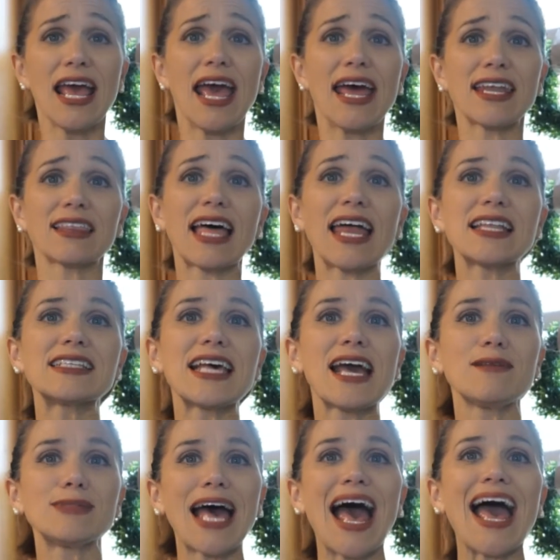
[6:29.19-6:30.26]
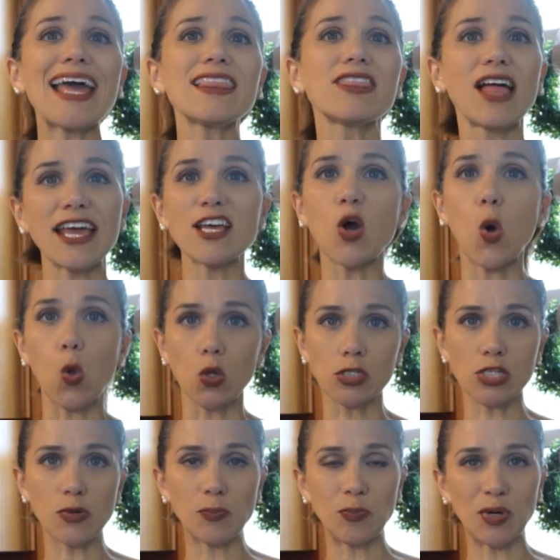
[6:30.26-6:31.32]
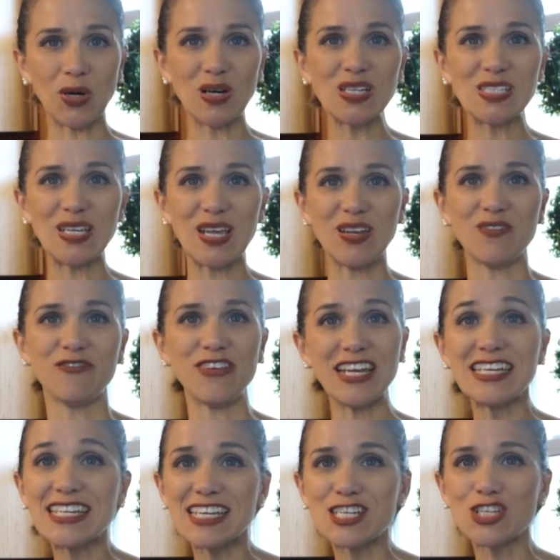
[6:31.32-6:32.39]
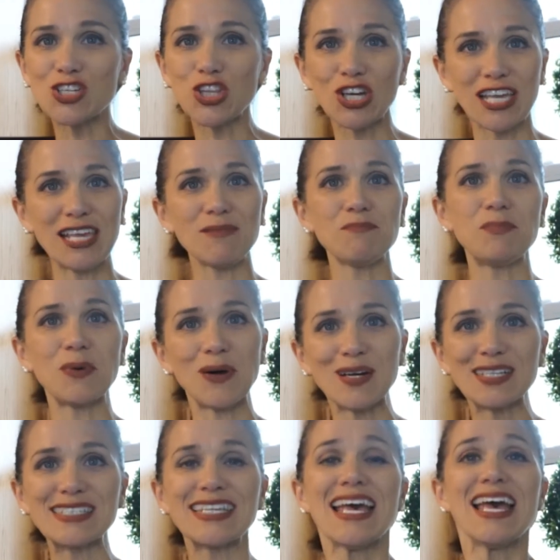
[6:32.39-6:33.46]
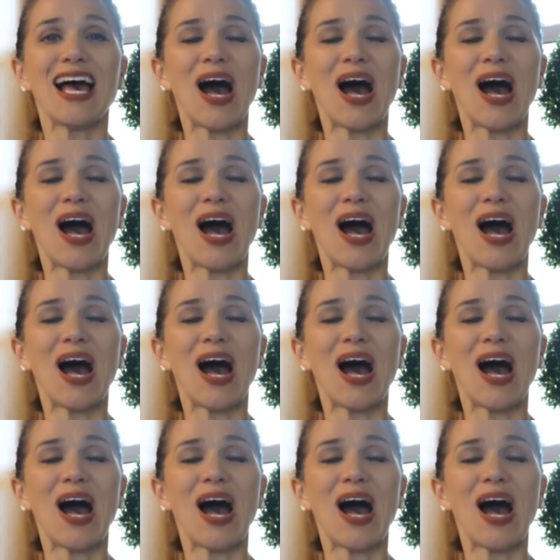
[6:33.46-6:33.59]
And a lot of times I like older books and vintage looking books.